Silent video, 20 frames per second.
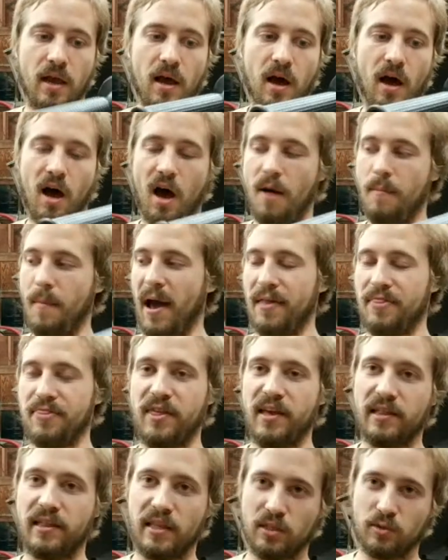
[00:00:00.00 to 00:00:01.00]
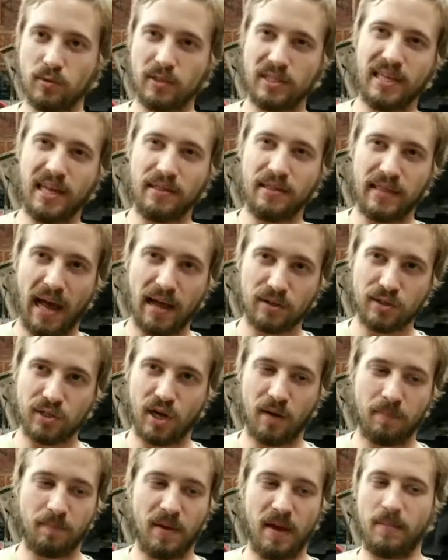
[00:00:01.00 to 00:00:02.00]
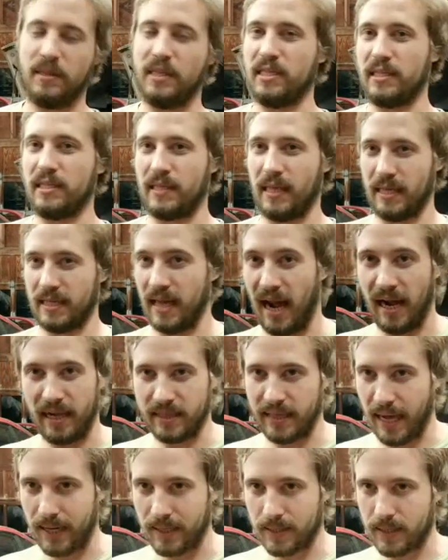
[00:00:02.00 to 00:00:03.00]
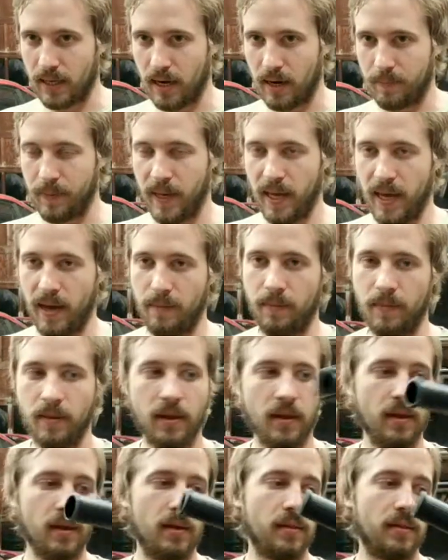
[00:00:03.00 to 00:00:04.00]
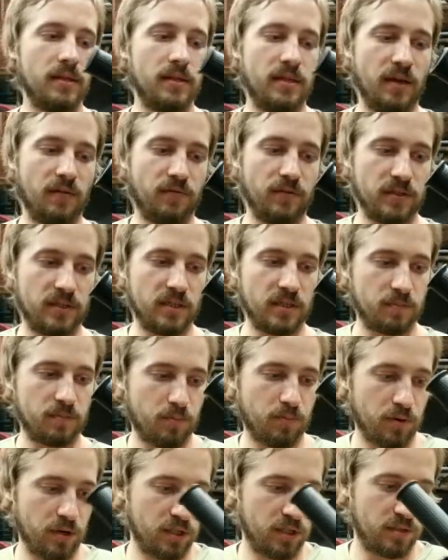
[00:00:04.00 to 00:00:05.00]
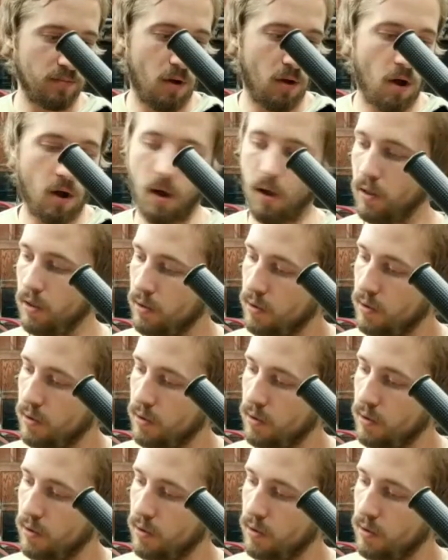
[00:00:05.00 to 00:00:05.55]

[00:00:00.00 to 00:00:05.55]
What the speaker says: I think this one's 10,000 RPM, and this is like 9,000 RPM. The difference is pretty small.